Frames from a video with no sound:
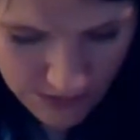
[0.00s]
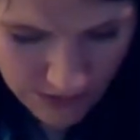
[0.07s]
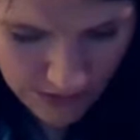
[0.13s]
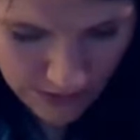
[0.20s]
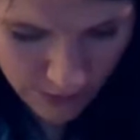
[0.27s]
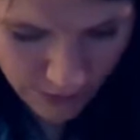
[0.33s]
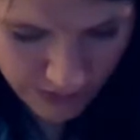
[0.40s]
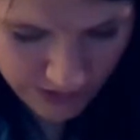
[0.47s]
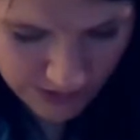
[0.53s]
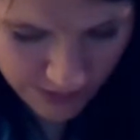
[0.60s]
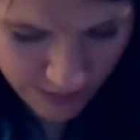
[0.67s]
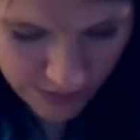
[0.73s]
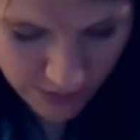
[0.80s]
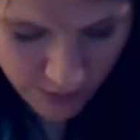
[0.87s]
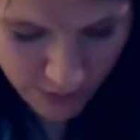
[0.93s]
Otherwise,
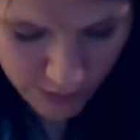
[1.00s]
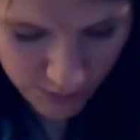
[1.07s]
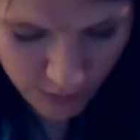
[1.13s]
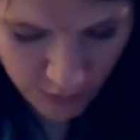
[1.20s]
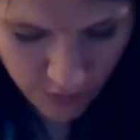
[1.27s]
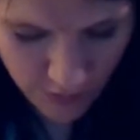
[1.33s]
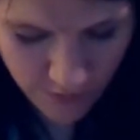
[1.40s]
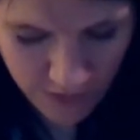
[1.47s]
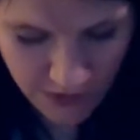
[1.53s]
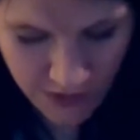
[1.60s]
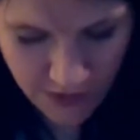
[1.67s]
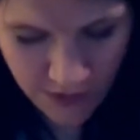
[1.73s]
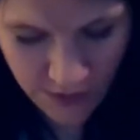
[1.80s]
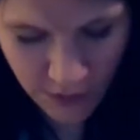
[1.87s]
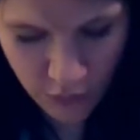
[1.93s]
we will move
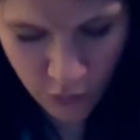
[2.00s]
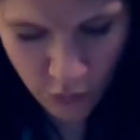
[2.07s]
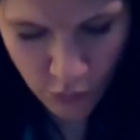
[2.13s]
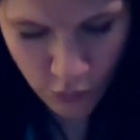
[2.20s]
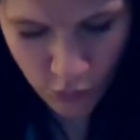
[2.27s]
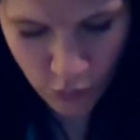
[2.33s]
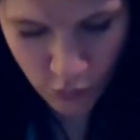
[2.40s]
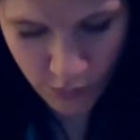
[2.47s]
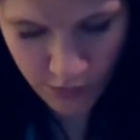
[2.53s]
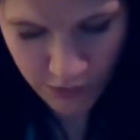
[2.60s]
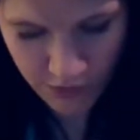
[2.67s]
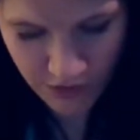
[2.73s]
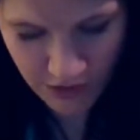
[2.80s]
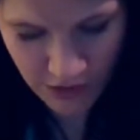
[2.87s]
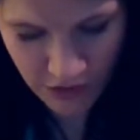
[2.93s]
along. Ooh, what are
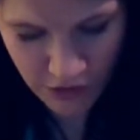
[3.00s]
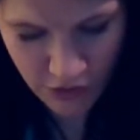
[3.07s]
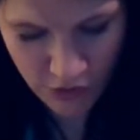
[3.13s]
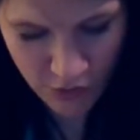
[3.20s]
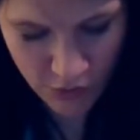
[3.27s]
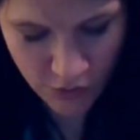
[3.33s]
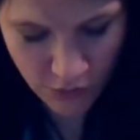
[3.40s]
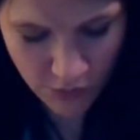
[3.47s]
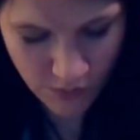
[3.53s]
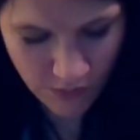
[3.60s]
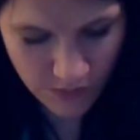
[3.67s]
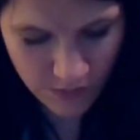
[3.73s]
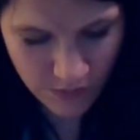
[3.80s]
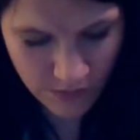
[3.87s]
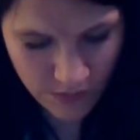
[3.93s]
you?
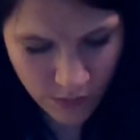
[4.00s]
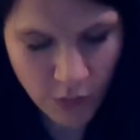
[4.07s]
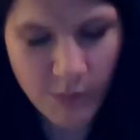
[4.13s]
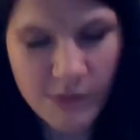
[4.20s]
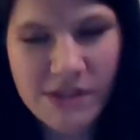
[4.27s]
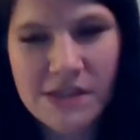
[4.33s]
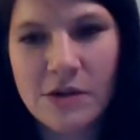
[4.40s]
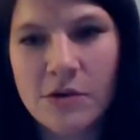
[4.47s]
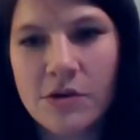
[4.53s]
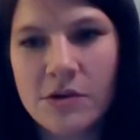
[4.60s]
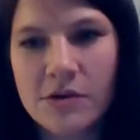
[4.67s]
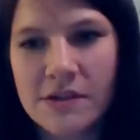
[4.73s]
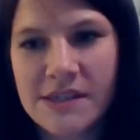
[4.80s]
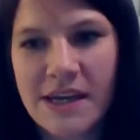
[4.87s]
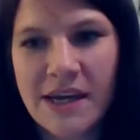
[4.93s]
Where my stone
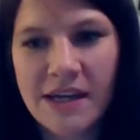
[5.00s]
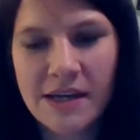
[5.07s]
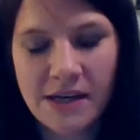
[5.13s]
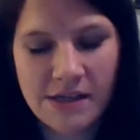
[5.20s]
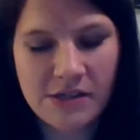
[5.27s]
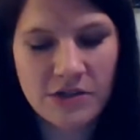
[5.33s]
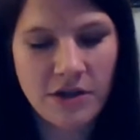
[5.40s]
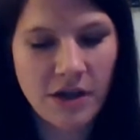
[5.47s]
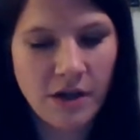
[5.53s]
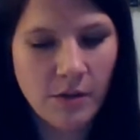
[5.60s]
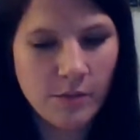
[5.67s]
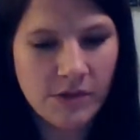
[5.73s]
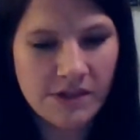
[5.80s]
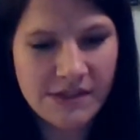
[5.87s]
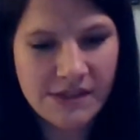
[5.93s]
girls at? I need your help.
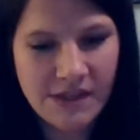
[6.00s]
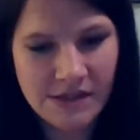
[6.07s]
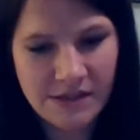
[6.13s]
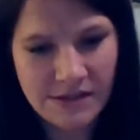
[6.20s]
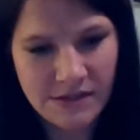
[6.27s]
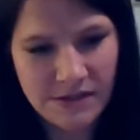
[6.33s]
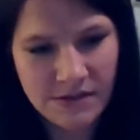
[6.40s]
What is this?